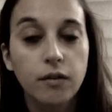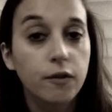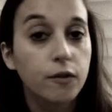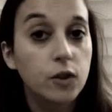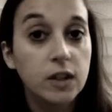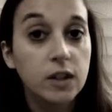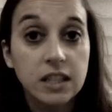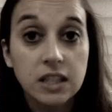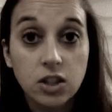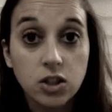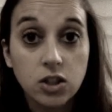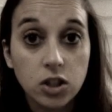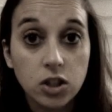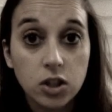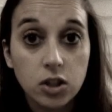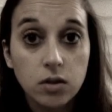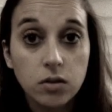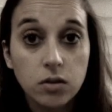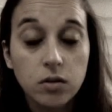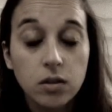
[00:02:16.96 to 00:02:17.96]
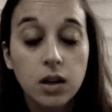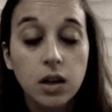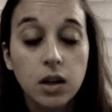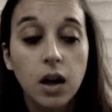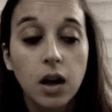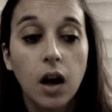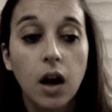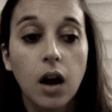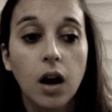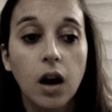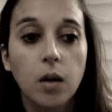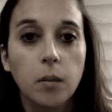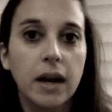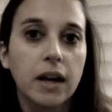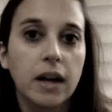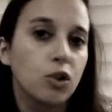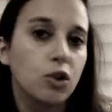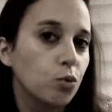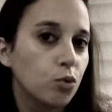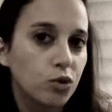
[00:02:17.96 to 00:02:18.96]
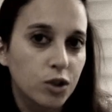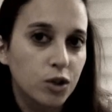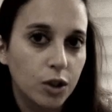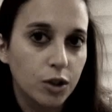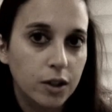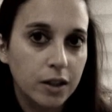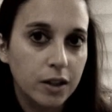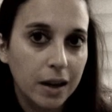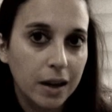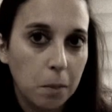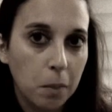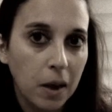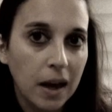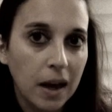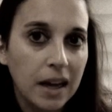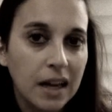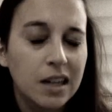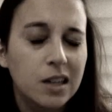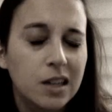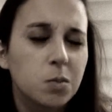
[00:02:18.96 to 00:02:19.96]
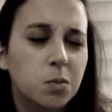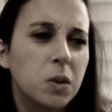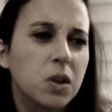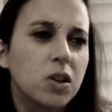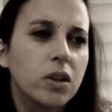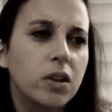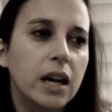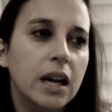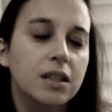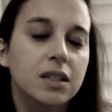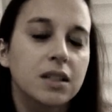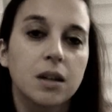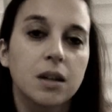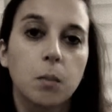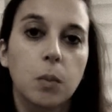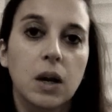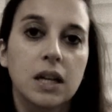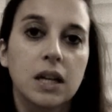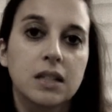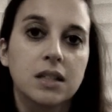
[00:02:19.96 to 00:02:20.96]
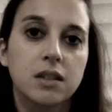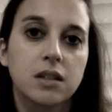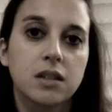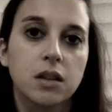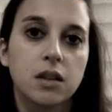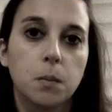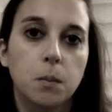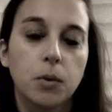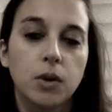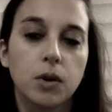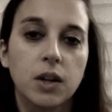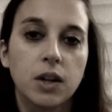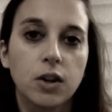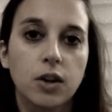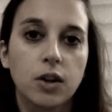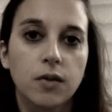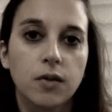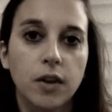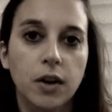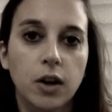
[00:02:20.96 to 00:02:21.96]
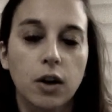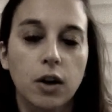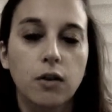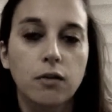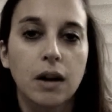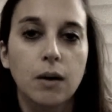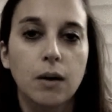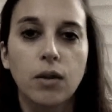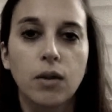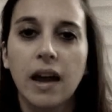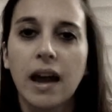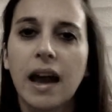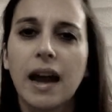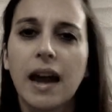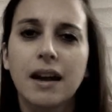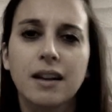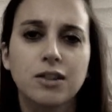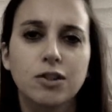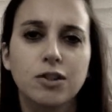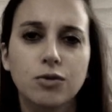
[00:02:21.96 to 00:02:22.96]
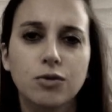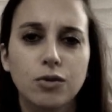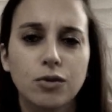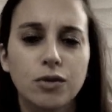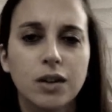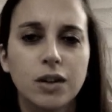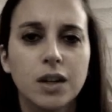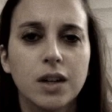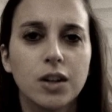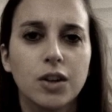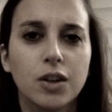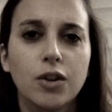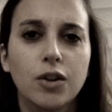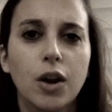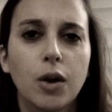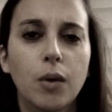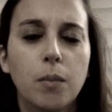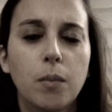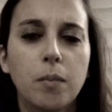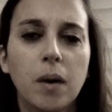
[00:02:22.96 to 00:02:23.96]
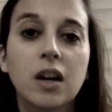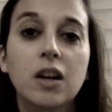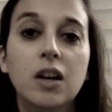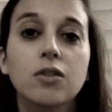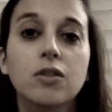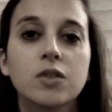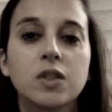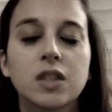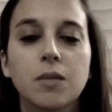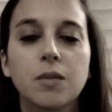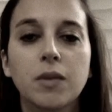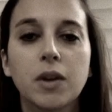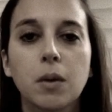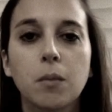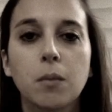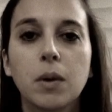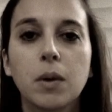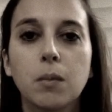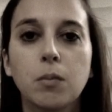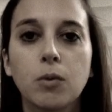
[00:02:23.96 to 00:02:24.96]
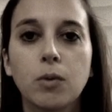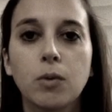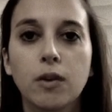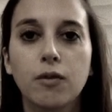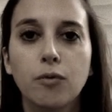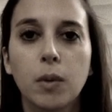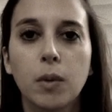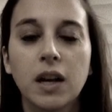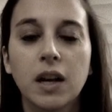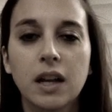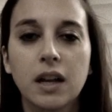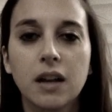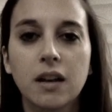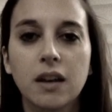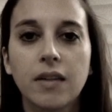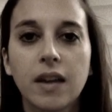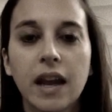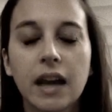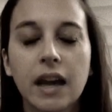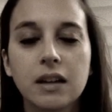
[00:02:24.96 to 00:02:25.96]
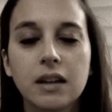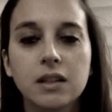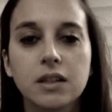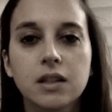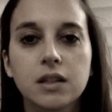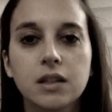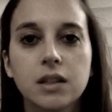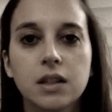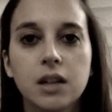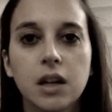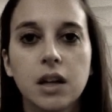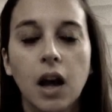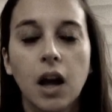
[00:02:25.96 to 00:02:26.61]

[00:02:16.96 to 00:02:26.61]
free to do, and you also don't get paid, but you get some places that are pretty good and they go around with a hat or, you know, a bucket or something, and people give money in at the end.